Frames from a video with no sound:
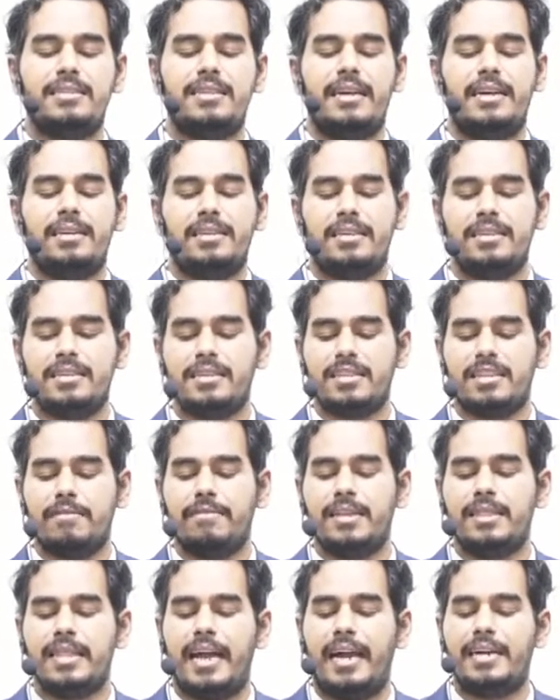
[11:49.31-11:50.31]
that it is
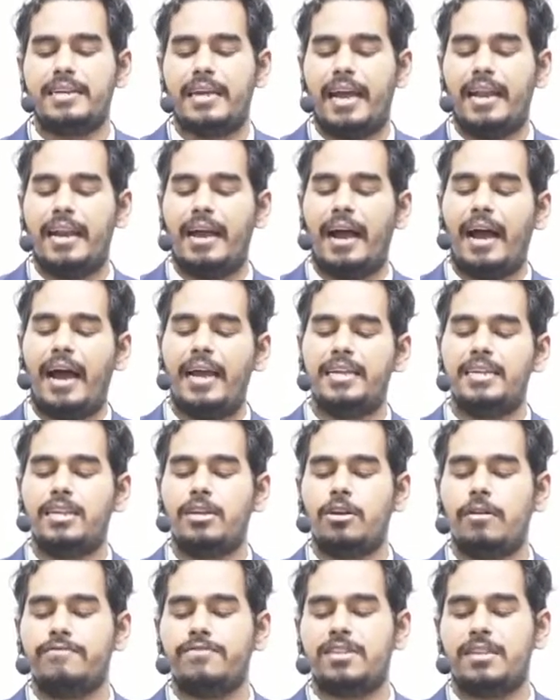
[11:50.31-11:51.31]
given that an
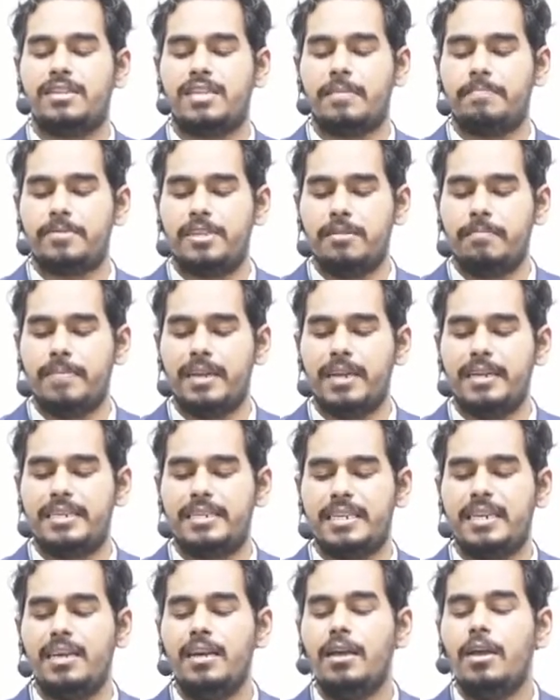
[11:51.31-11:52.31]
iron of
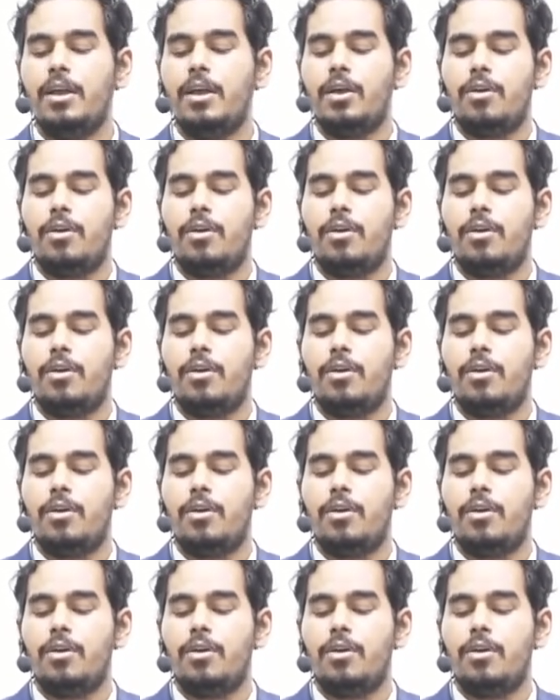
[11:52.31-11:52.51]
susceptibility